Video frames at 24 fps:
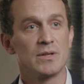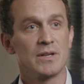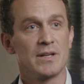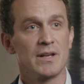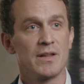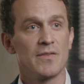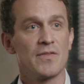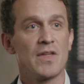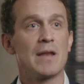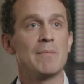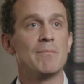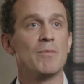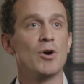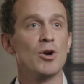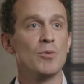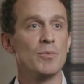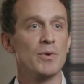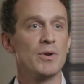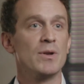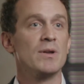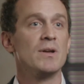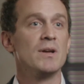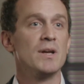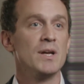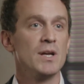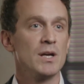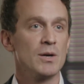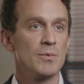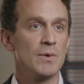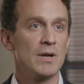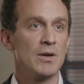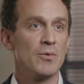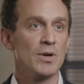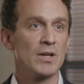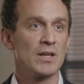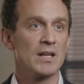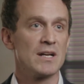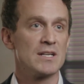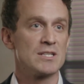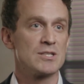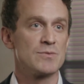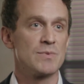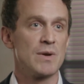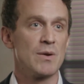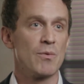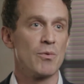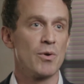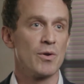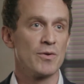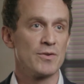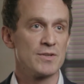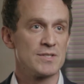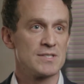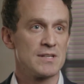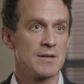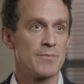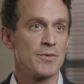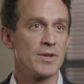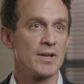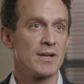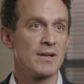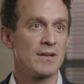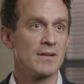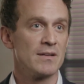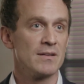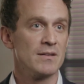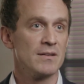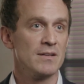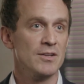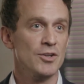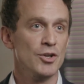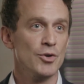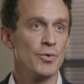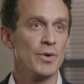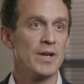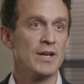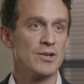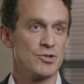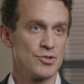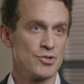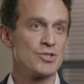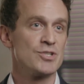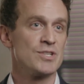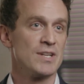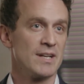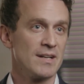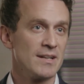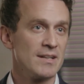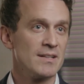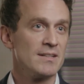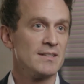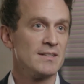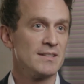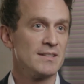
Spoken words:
And at that moment, we realized we were onto something new and interesting.